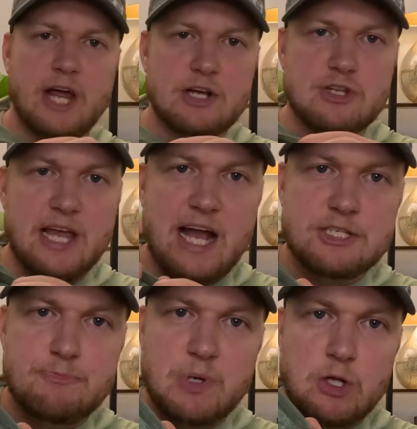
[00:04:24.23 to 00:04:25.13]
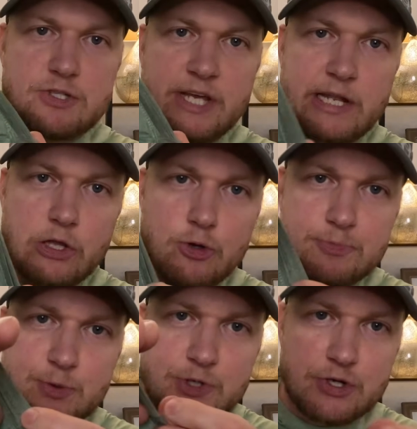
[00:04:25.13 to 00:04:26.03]
it actually has built-in
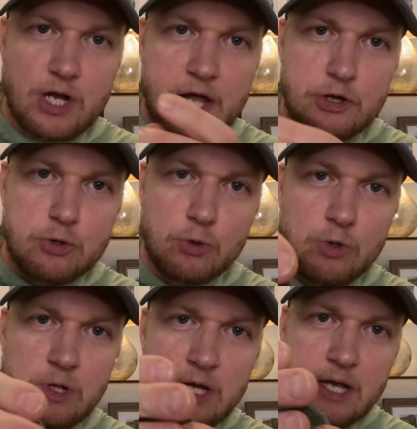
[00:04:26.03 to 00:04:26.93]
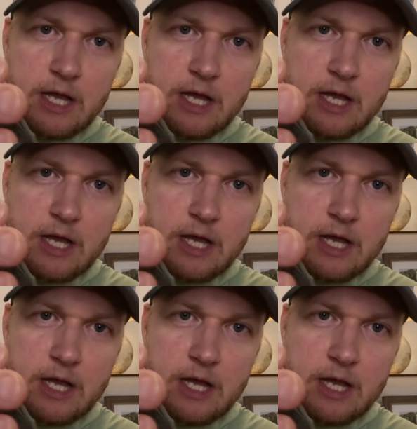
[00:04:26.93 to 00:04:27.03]
loops, which are kind of cool.